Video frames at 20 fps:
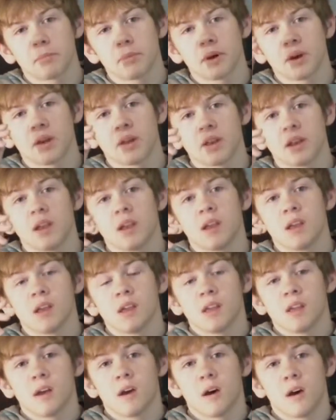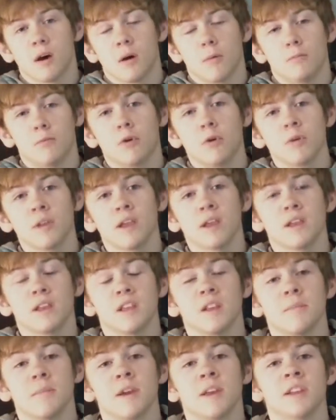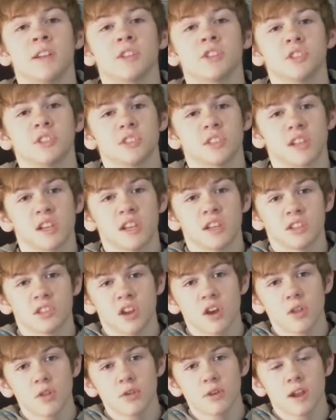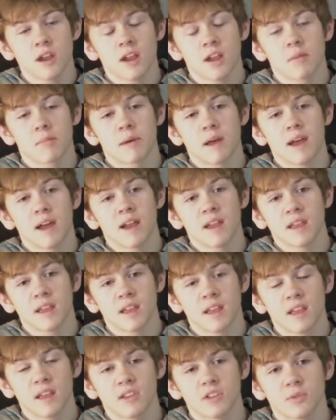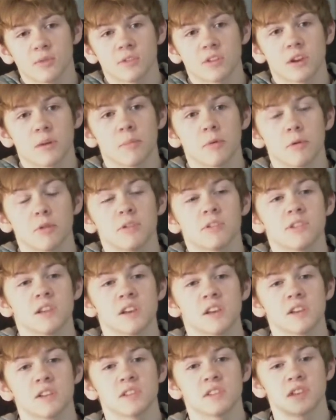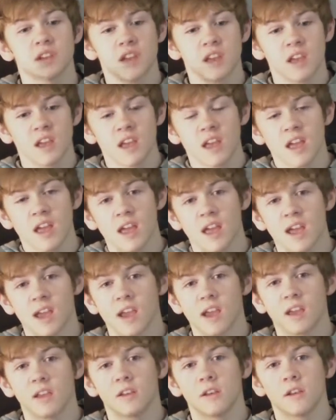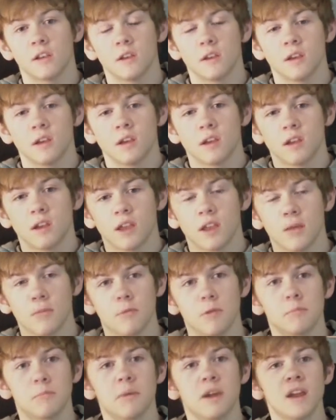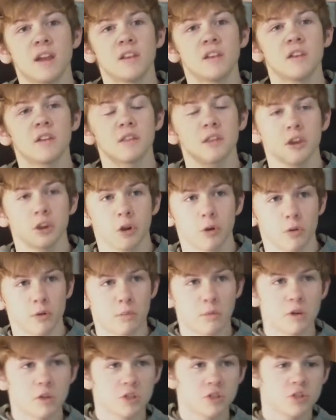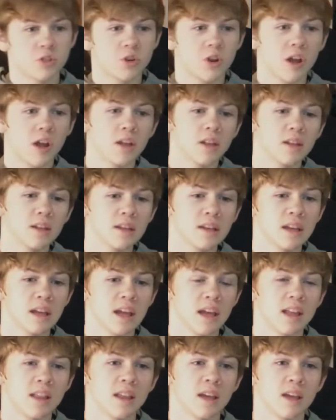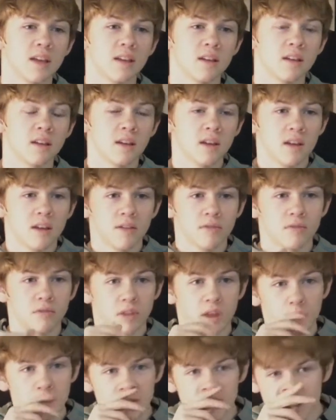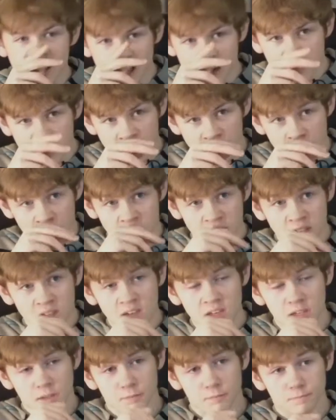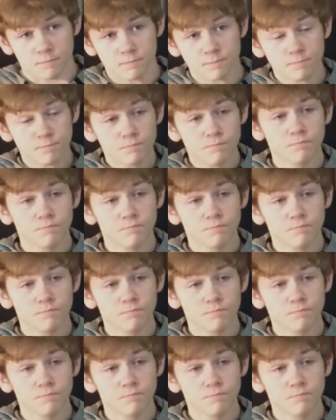But Rodan, he manages to get his other egg back, so he's got both his eggs, and him and Manda, they go to Monster Island, and then for them it's kind of a happy ending.